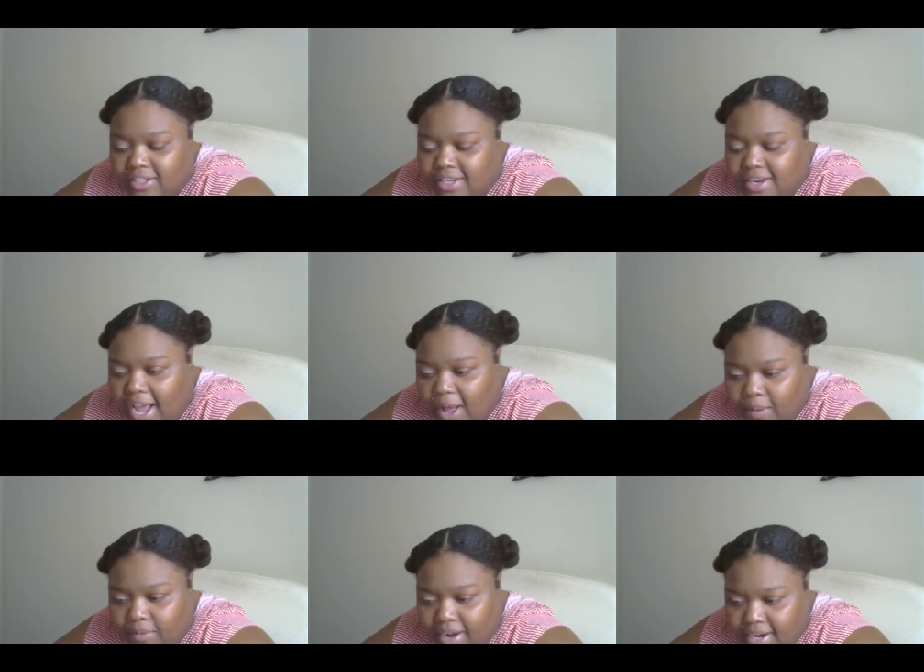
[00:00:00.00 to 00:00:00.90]
And now
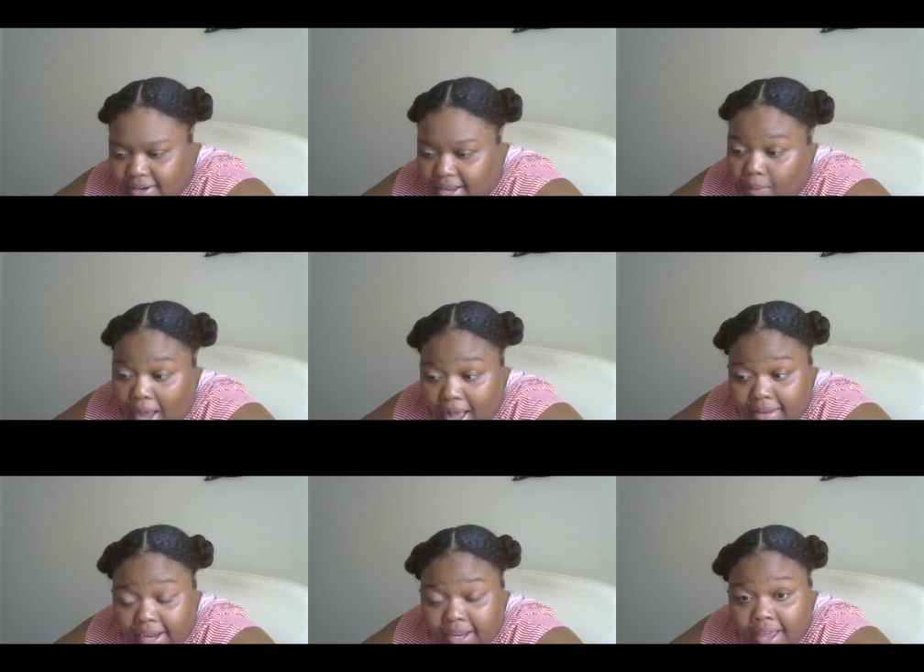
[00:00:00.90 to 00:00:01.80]
I'm finding like, wow,
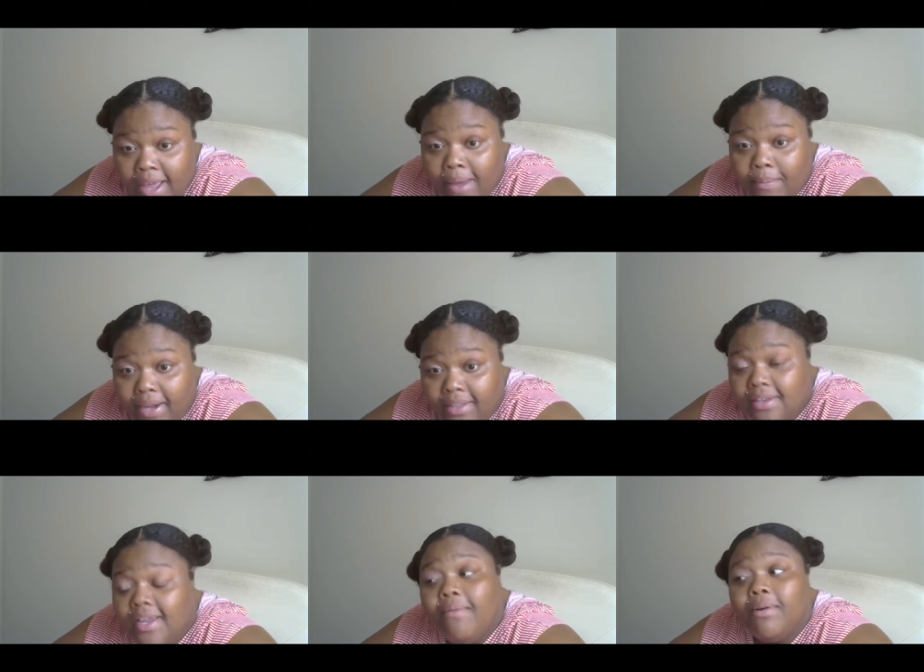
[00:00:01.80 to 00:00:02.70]
like back in the
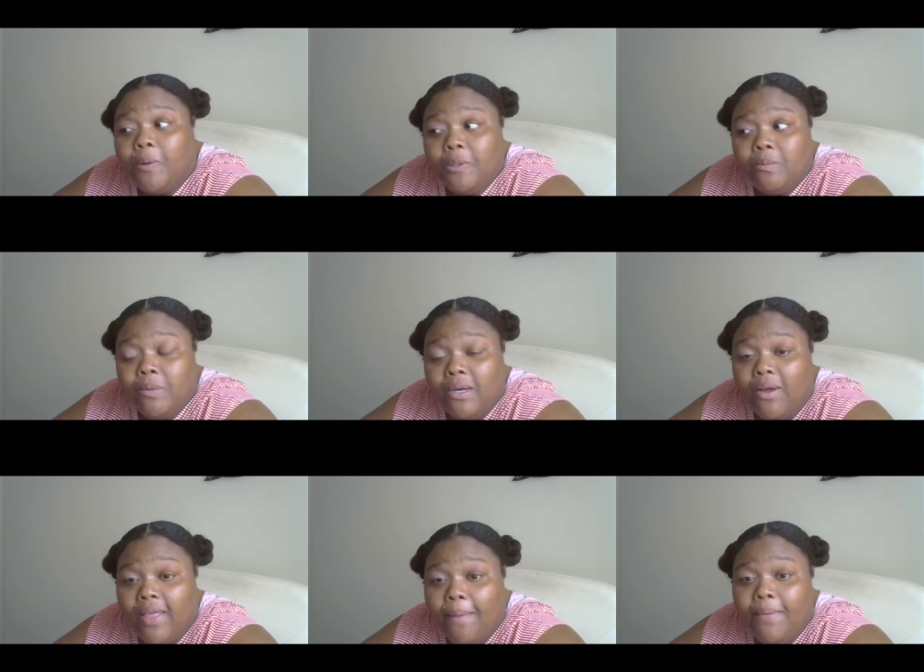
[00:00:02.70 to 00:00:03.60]
day when I was spending all
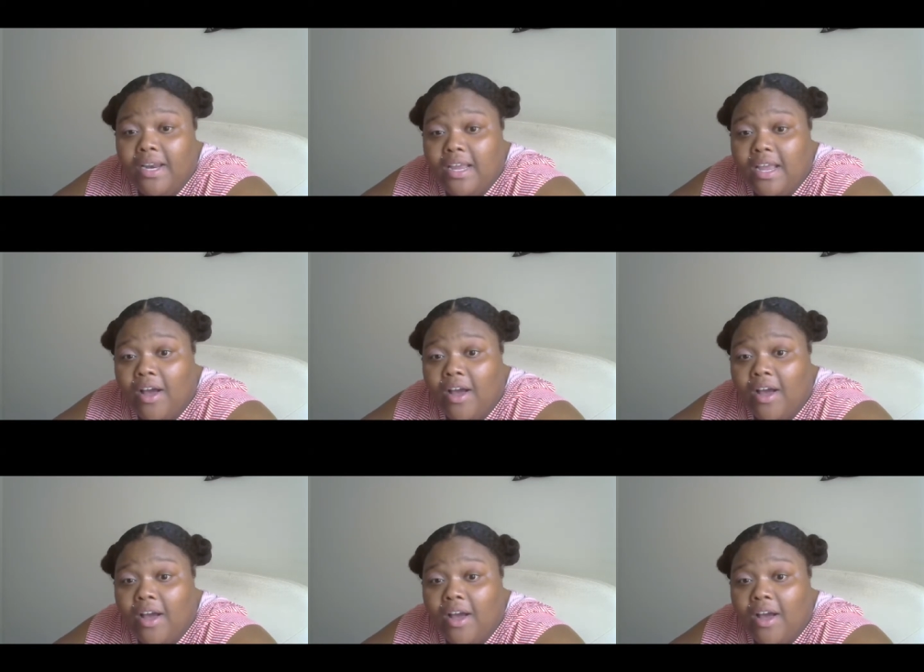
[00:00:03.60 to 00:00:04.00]
that money